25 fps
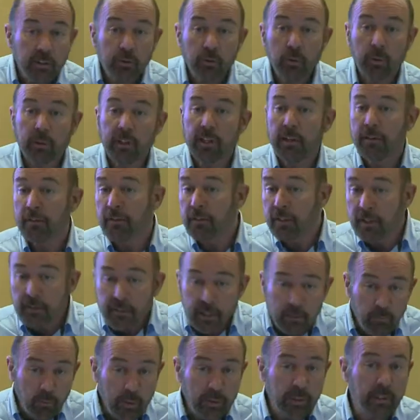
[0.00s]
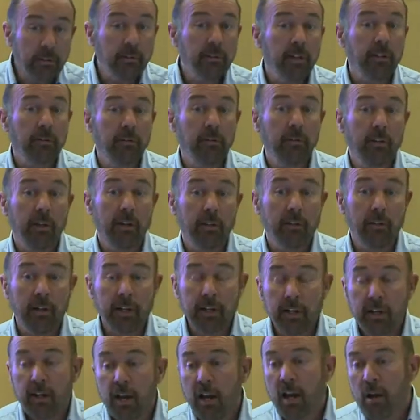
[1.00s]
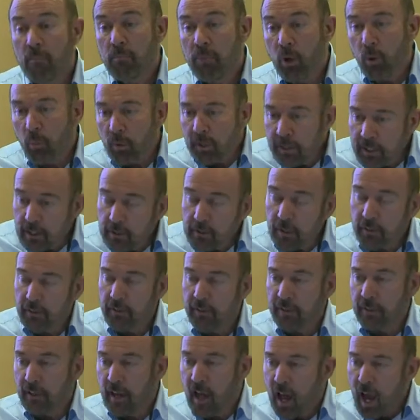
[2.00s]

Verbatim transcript: to 23, then we need to do it, right? But we need to think,